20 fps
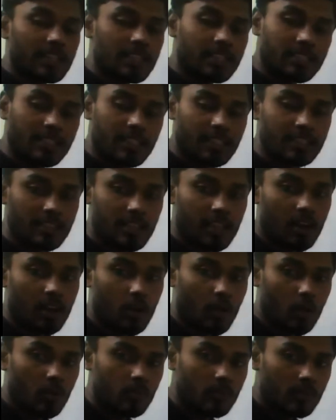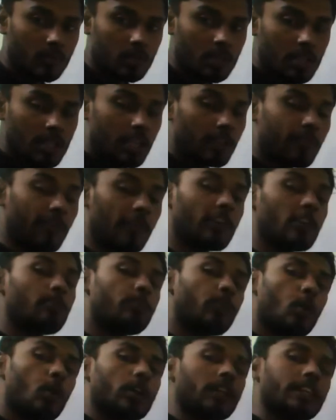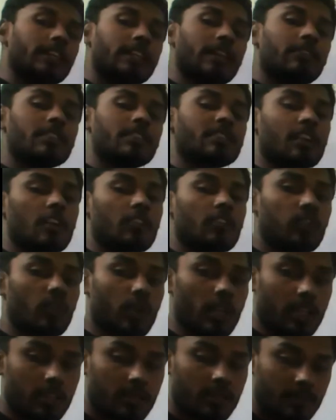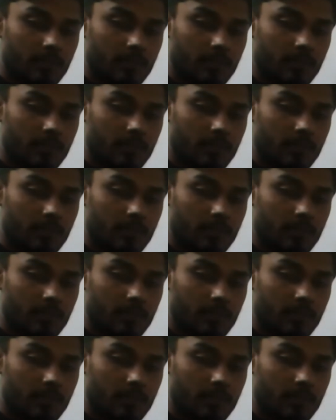Is it yes or no? If I will pour it, they will start flowing.